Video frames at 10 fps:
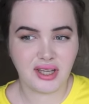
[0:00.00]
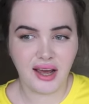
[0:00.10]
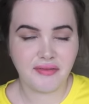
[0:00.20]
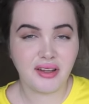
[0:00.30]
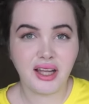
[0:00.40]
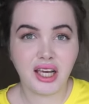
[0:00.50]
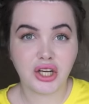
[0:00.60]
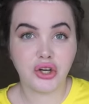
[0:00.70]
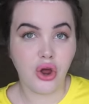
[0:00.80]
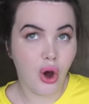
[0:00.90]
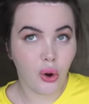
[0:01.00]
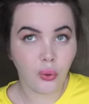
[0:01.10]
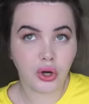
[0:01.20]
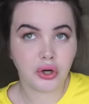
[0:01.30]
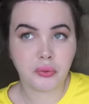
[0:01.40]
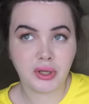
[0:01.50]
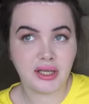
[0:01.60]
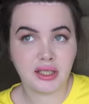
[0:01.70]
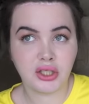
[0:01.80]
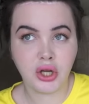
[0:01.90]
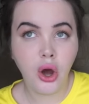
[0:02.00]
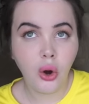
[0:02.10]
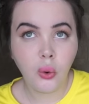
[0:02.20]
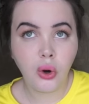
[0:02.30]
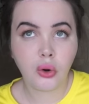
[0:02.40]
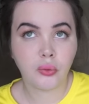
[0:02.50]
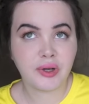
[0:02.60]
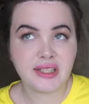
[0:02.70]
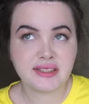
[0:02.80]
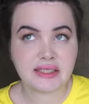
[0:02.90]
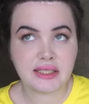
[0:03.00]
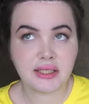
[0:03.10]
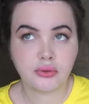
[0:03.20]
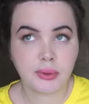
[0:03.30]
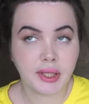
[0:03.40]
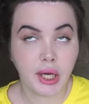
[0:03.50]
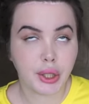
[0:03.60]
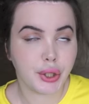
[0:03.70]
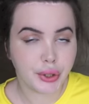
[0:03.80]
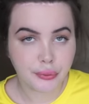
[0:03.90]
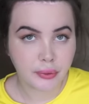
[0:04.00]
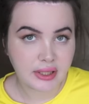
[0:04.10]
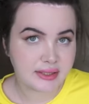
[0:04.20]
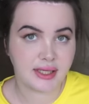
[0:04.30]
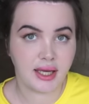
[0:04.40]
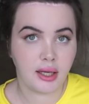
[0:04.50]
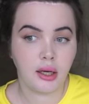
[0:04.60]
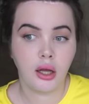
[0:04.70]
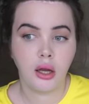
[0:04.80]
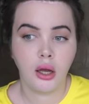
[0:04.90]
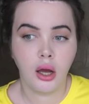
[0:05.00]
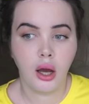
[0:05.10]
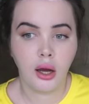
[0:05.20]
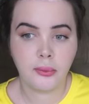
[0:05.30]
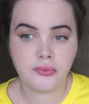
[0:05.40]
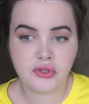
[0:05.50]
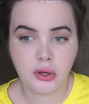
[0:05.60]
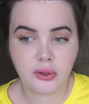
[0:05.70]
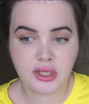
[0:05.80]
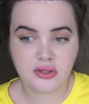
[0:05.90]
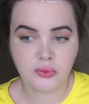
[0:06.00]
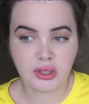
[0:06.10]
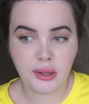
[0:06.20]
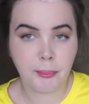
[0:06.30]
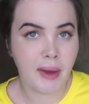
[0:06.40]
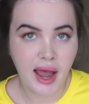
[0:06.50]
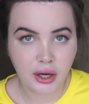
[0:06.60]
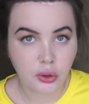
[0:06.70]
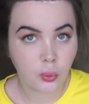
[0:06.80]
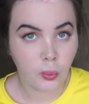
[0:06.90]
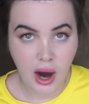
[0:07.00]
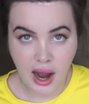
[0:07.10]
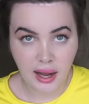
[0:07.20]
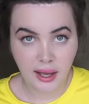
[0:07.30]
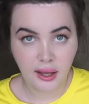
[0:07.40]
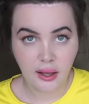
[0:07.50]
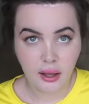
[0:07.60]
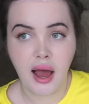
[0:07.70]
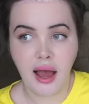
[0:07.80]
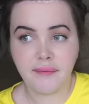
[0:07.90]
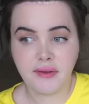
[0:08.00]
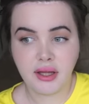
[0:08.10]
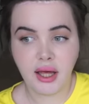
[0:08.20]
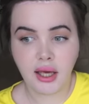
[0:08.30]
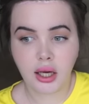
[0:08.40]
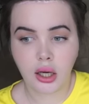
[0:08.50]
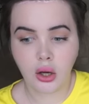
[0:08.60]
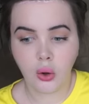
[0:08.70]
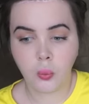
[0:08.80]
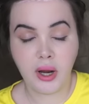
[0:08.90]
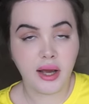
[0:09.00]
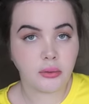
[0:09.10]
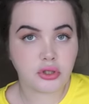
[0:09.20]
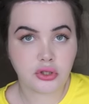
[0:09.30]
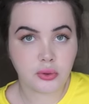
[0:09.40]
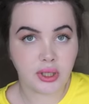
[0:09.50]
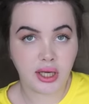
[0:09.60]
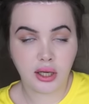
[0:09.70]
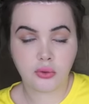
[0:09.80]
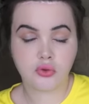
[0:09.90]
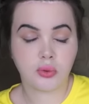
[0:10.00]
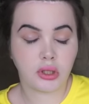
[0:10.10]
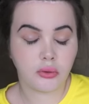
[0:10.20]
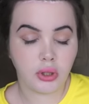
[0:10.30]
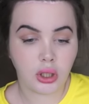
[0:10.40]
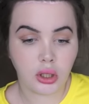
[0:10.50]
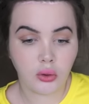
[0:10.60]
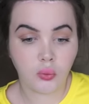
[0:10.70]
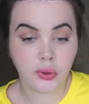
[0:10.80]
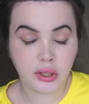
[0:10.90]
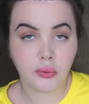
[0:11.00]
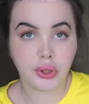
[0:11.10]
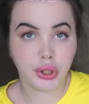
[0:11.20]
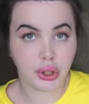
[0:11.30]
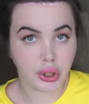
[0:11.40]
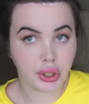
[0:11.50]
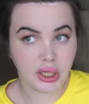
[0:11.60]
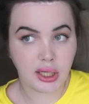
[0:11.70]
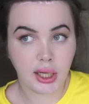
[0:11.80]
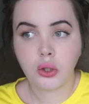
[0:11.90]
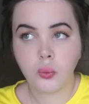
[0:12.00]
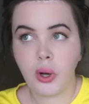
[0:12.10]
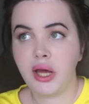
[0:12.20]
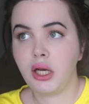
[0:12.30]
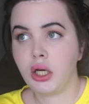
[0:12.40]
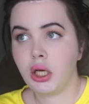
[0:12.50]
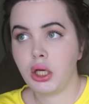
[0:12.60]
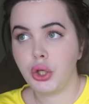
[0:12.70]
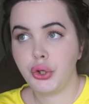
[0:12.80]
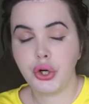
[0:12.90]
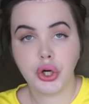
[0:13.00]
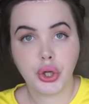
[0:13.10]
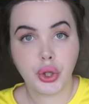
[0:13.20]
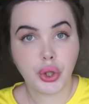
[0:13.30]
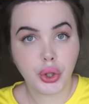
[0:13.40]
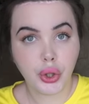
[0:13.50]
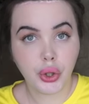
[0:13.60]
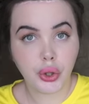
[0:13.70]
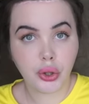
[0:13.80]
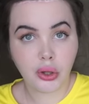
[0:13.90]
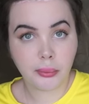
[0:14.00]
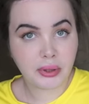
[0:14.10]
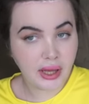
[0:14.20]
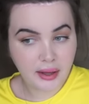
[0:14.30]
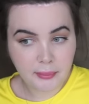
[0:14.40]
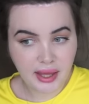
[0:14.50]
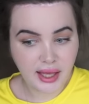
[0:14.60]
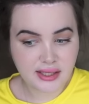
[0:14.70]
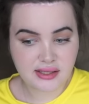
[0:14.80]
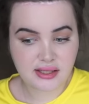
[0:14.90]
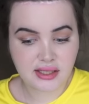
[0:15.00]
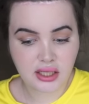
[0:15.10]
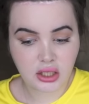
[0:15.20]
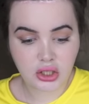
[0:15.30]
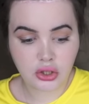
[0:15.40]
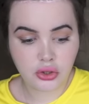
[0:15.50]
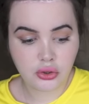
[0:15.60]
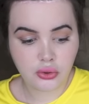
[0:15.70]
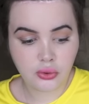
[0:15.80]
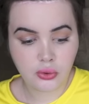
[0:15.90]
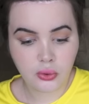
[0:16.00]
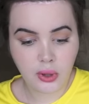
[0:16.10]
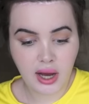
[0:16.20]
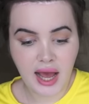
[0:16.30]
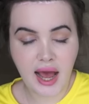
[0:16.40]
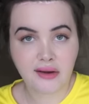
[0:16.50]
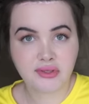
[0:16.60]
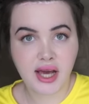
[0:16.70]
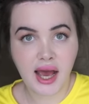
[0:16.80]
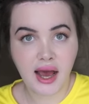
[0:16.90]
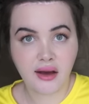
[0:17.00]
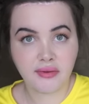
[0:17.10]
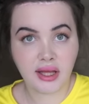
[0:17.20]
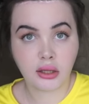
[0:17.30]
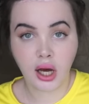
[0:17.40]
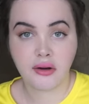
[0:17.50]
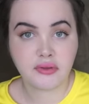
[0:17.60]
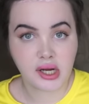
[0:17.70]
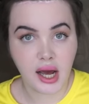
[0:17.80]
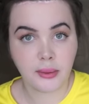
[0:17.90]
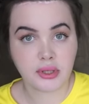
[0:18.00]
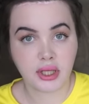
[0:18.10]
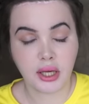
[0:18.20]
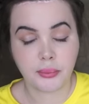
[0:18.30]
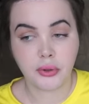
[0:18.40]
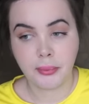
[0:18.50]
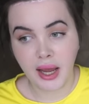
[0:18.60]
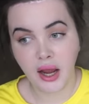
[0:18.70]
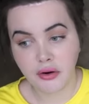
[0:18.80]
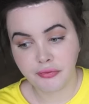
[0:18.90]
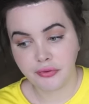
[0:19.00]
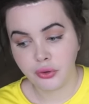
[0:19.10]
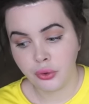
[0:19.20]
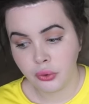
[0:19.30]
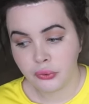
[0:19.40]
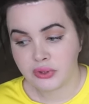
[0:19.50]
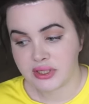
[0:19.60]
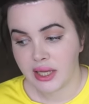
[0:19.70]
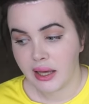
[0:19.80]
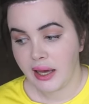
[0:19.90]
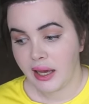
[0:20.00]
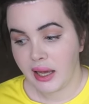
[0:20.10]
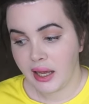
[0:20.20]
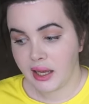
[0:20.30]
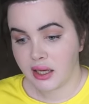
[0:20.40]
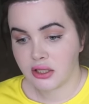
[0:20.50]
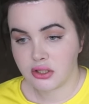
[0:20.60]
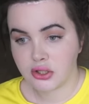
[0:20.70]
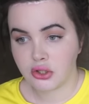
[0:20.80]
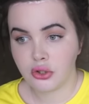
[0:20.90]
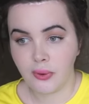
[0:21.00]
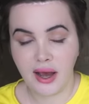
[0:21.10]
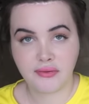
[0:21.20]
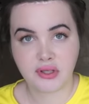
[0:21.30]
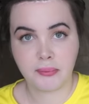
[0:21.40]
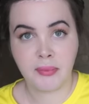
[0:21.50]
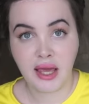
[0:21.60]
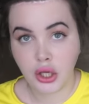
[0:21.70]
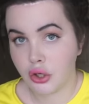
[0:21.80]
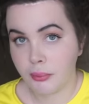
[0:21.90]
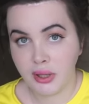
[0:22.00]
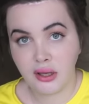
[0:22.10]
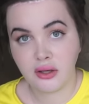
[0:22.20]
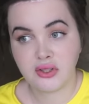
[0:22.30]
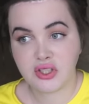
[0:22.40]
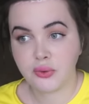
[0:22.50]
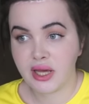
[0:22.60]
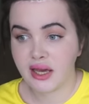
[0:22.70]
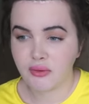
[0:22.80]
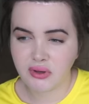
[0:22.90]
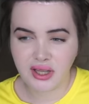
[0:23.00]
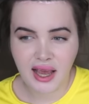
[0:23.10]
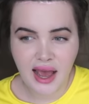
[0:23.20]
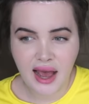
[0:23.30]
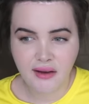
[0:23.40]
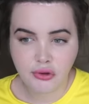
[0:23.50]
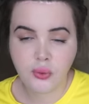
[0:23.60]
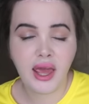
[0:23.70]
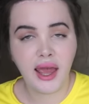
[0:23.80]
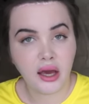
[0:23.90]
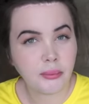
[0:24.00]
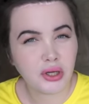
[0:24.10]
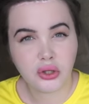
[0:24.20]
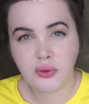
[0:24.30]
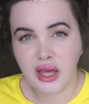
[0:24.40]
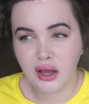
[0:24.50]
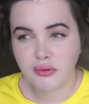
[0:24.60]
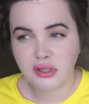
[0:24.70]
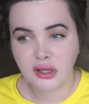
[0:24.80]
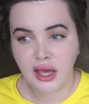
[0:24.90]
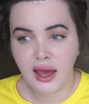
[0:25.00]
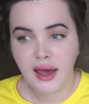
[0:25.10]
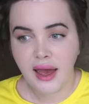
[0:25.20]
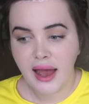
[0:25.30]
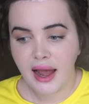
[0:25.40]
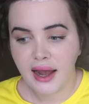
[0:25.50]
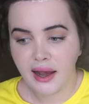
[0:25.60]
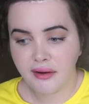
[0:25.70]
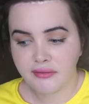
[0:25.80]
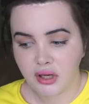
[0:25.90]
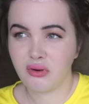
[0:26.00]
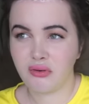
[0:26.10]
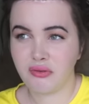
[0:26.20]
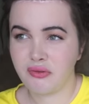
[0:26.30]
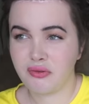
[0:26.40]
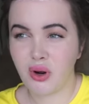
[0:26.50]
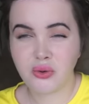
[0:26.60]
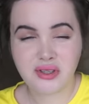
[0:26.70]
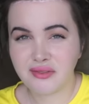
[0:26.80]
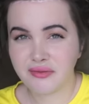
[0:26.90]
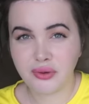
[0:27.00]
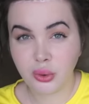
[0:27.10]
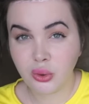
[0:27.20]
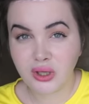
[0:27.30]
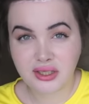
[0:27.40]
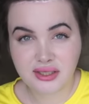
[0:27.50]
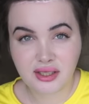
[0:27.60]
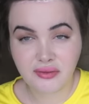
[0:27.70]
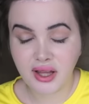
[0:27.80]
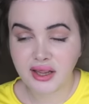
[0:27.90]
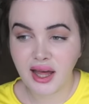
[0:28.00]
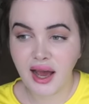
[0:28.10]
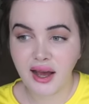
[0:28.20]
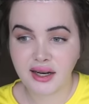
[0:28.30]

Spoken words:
I feel like no reason is really a good reason, so it doesn't really matter why. I feel like when I was doing it, it was really, really, really, really good. When you're plant-based, you have to have a lot of time to like prepare foods, and you have to make your meals. You can't really have, you can, but you can't really have frozen food and stuff like that.